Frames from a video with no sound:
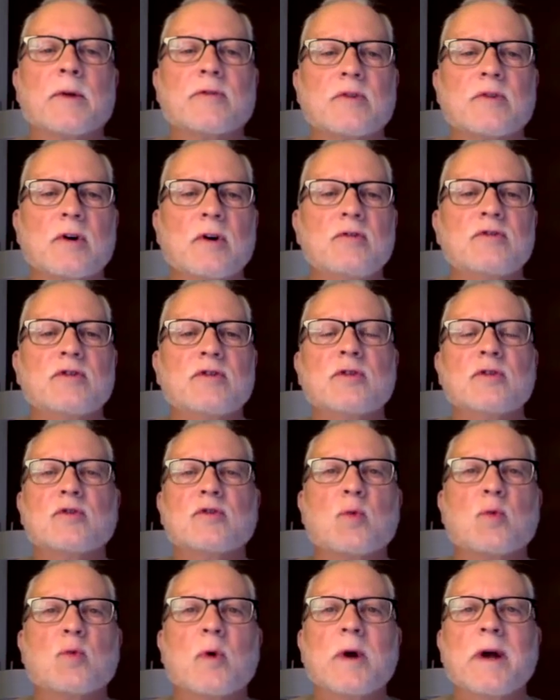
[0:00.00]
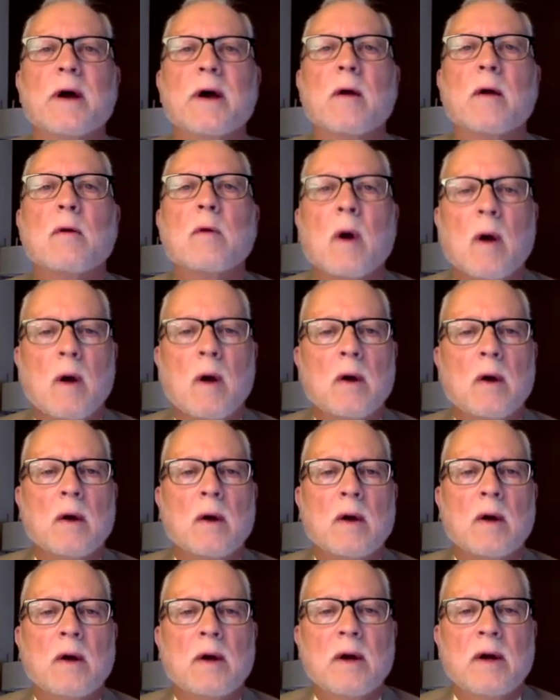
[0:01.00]
Trojans win.
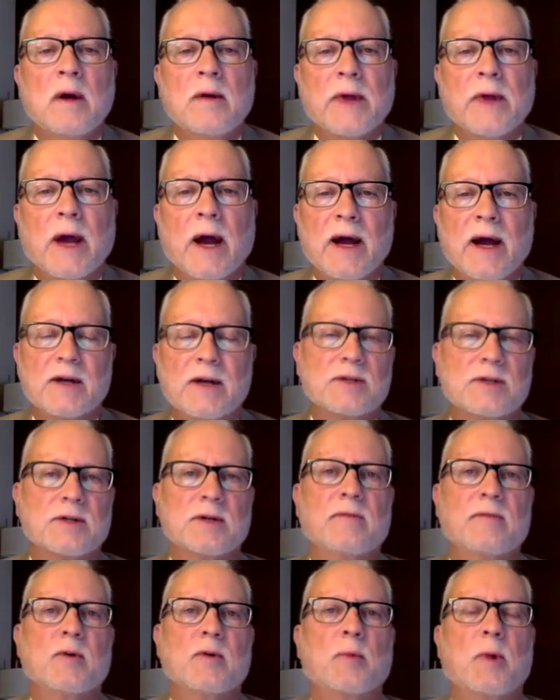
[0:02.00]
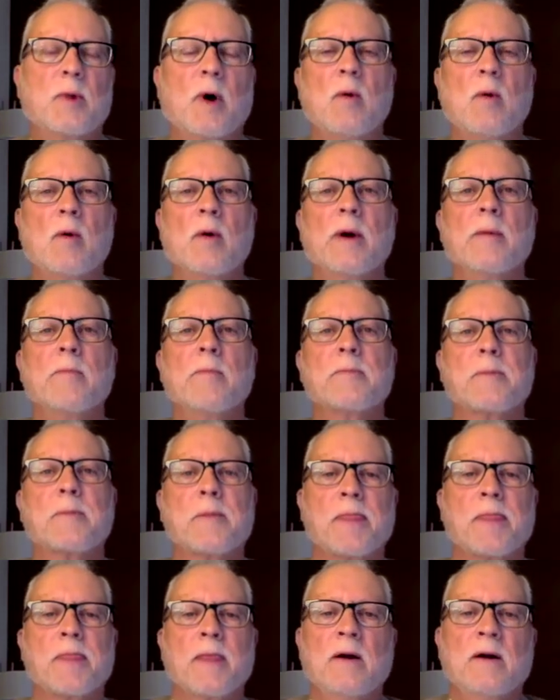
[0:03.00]
The action of the poem
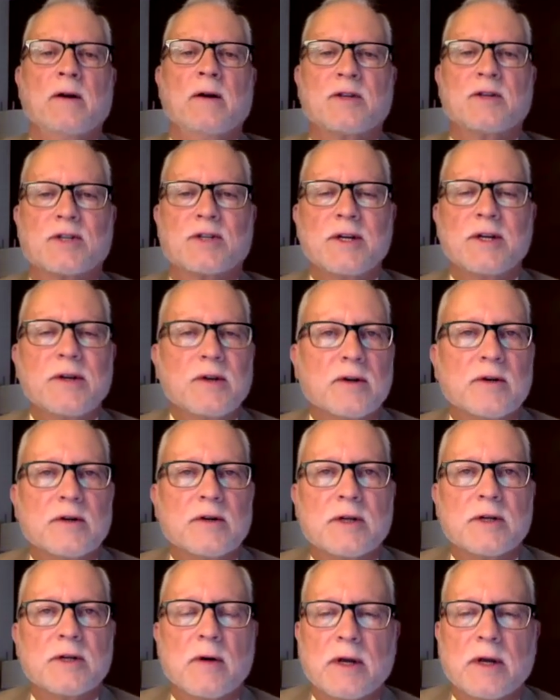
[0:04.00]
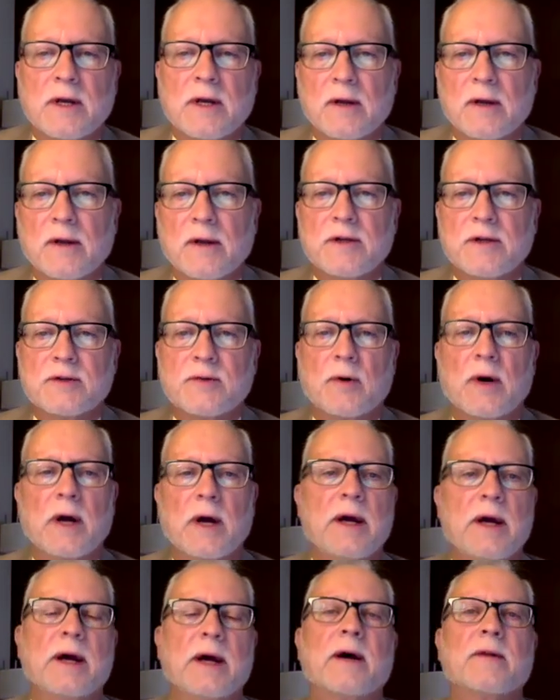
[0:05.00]
centers on Achilles'
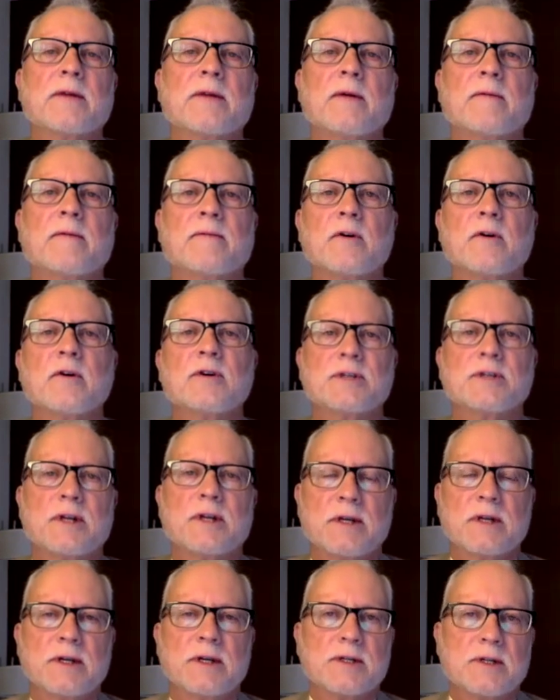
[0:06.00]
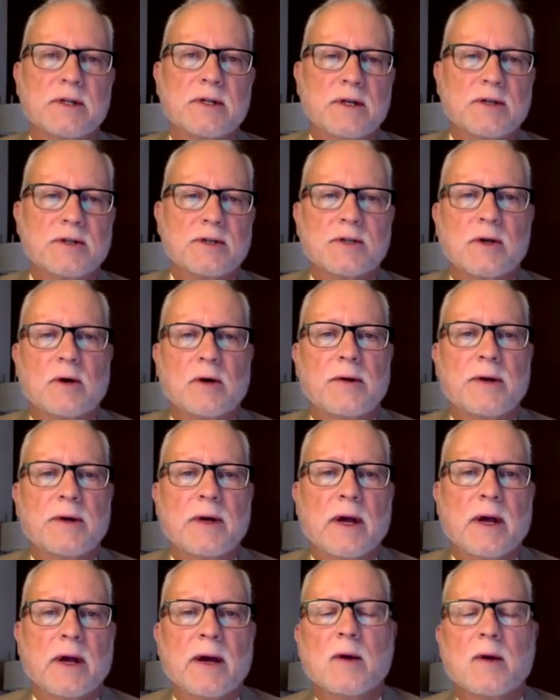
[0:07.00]
wrath, first against the
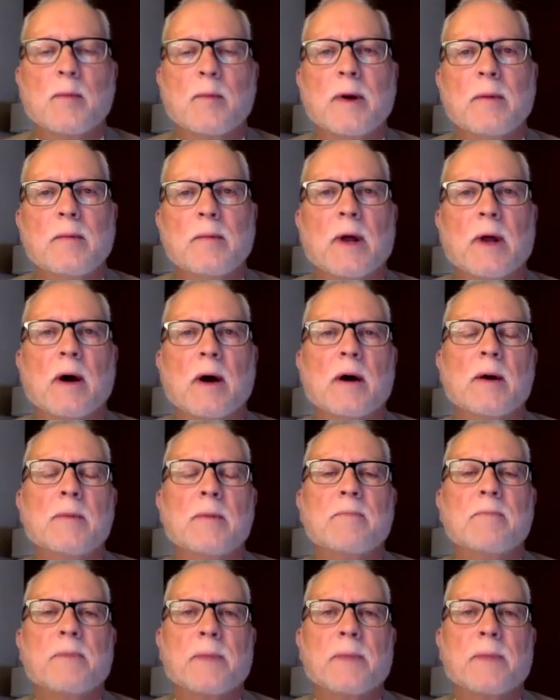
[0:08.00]
insulting Agamemnon,